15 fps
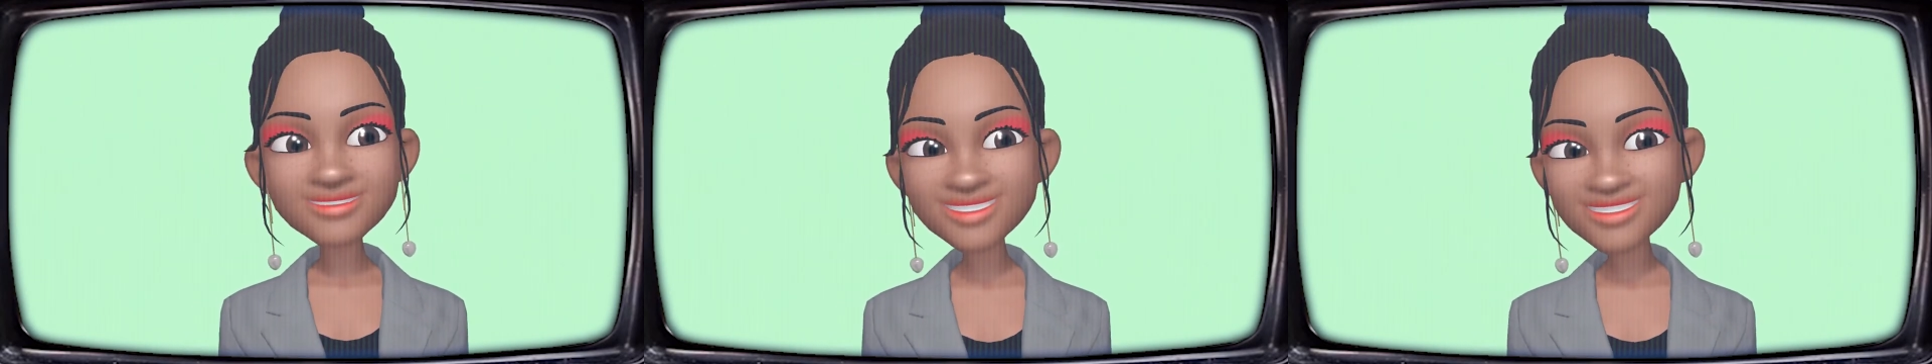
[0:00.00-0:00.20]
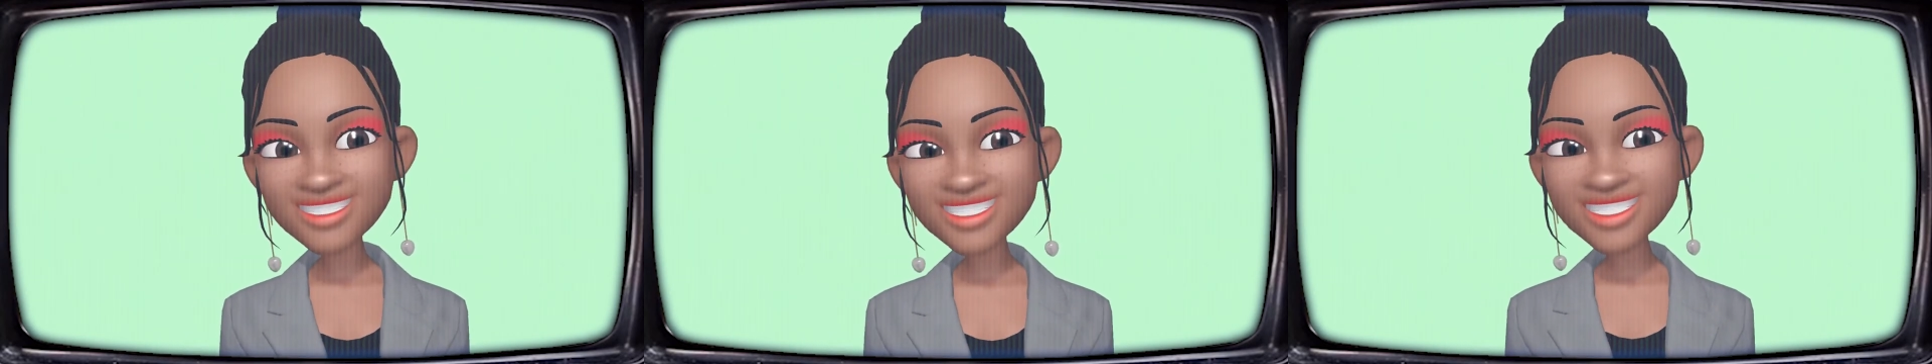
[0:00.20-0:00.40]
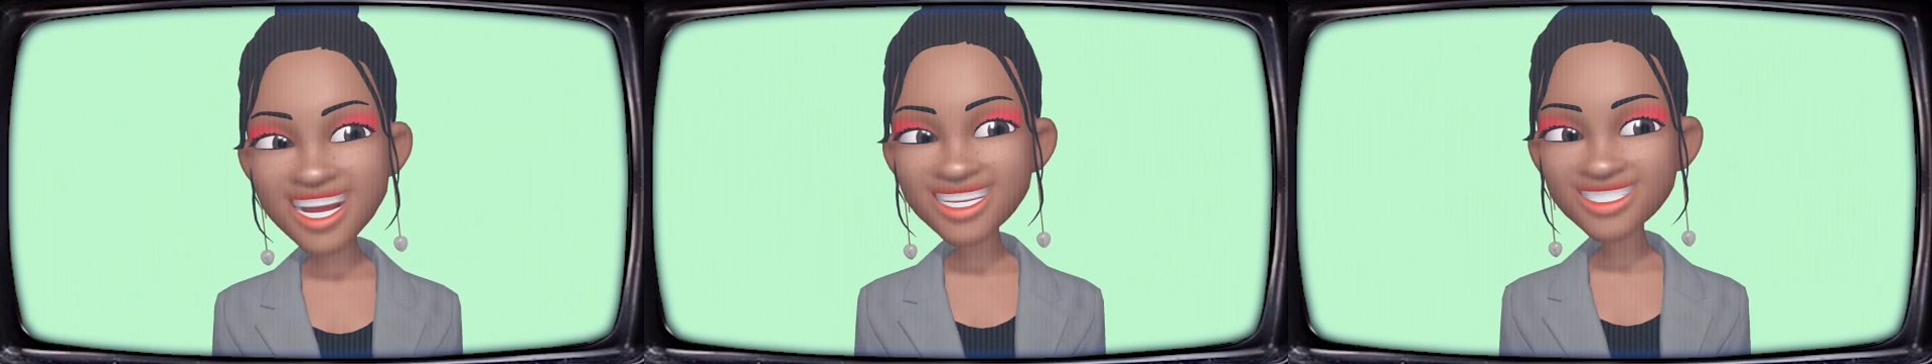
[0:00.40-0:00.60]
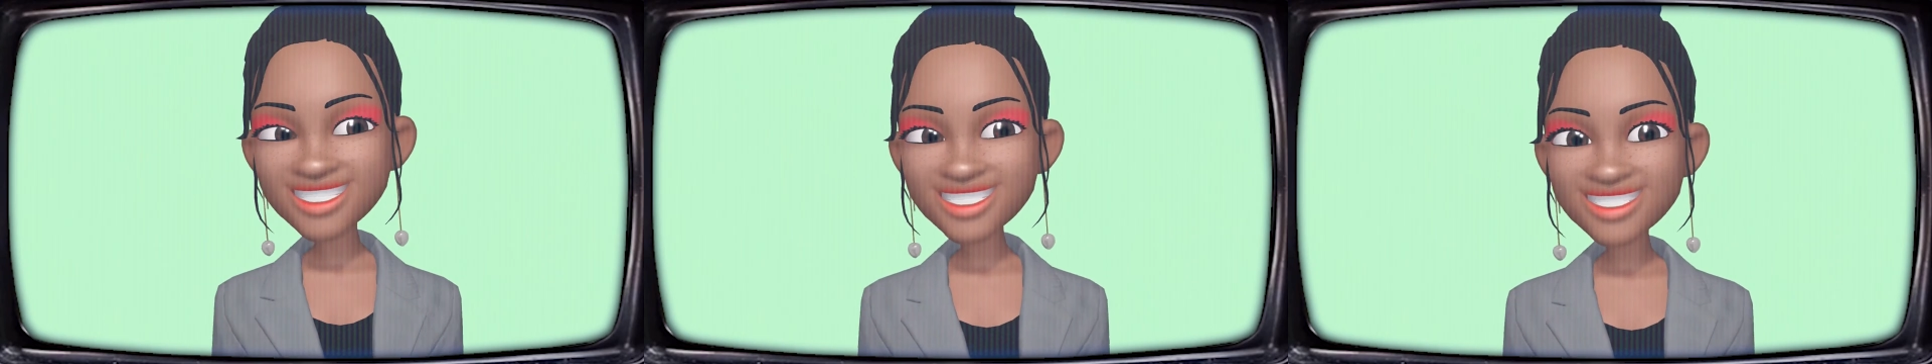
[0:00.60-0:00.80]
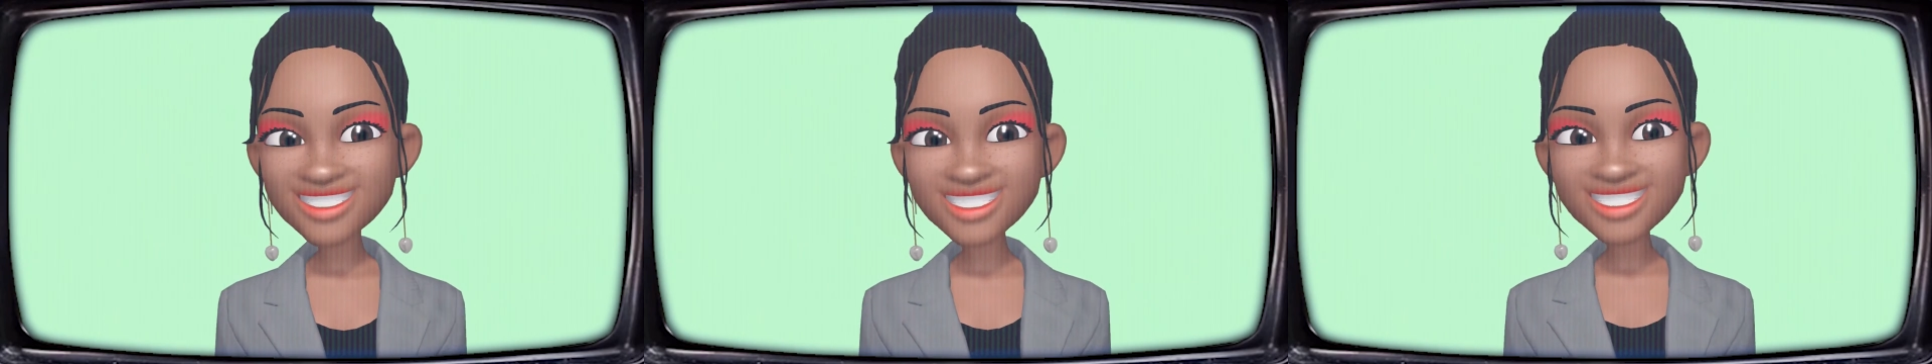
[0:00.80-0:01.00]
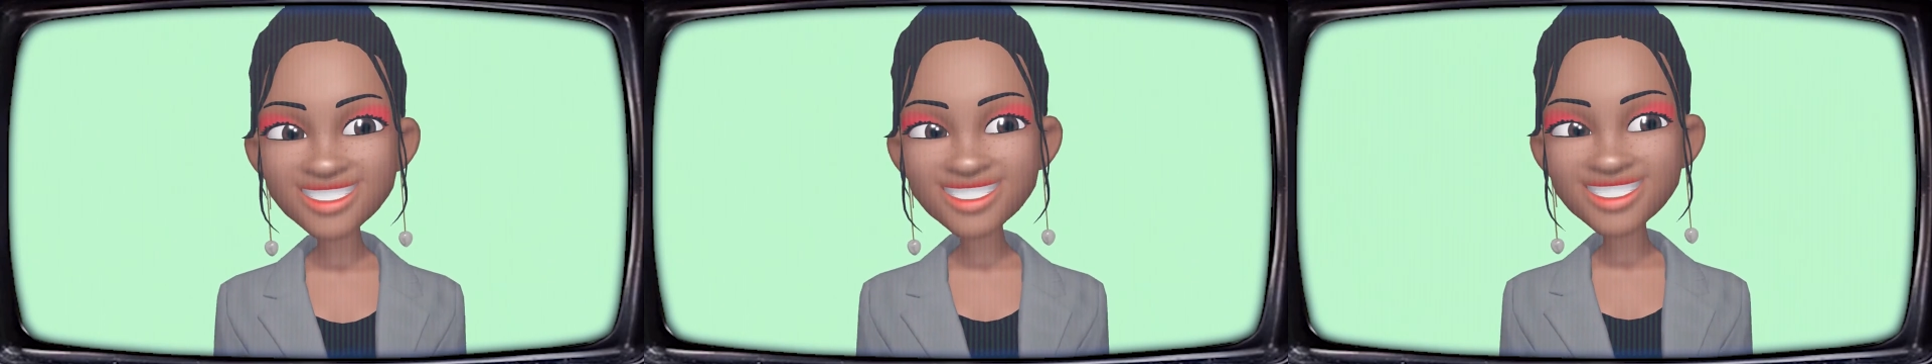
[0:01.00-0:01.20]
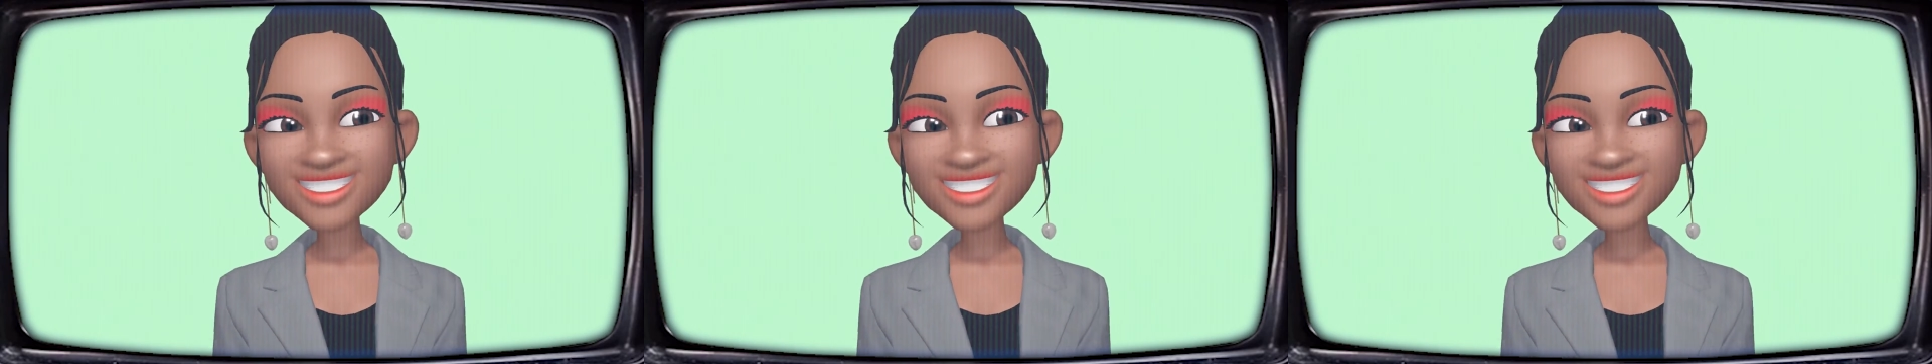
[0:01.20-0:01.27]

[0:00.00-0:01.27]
you like anything